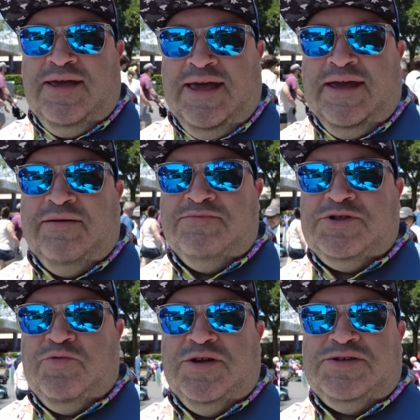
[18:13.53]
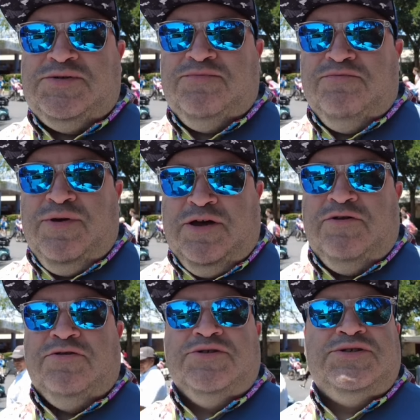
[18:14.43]
ham, Swiss,
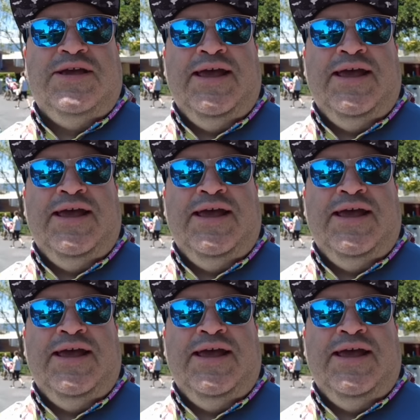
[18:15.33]
pickles,